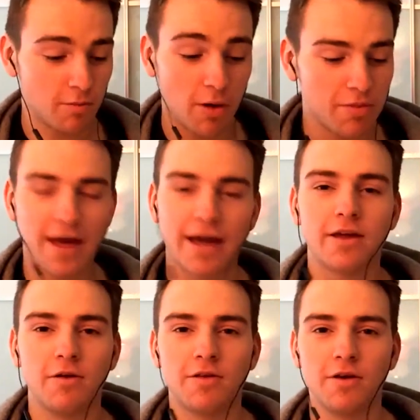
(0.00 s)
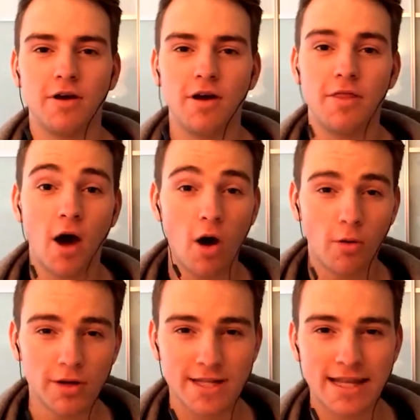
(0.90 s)
thank you to the
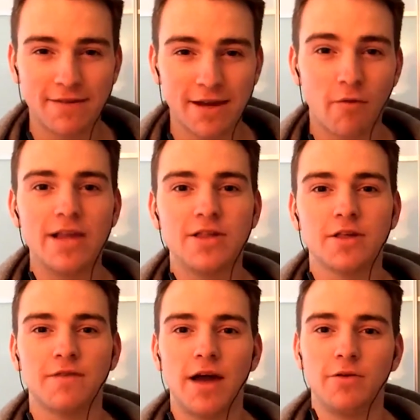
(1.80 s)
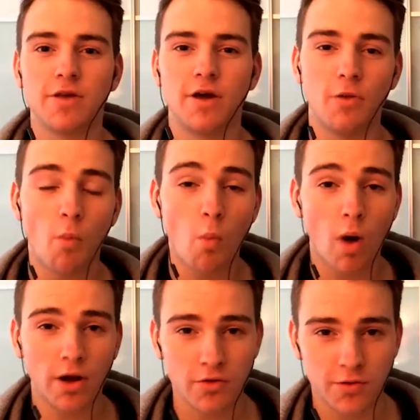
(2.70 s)
oldest living Rangers fan who turned
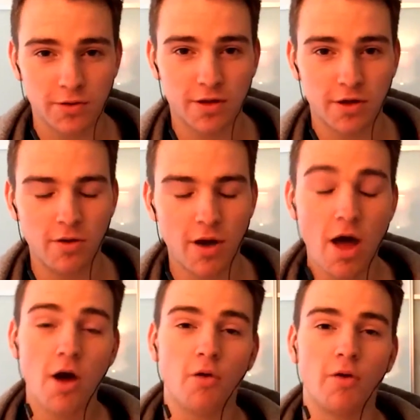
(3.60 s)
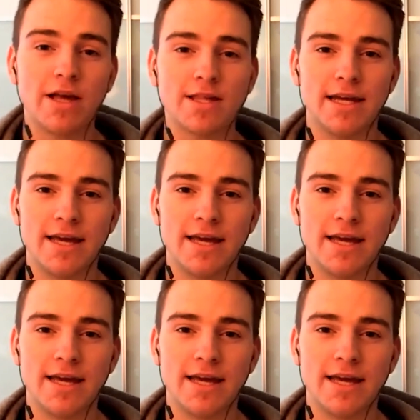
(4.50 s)
102 recently.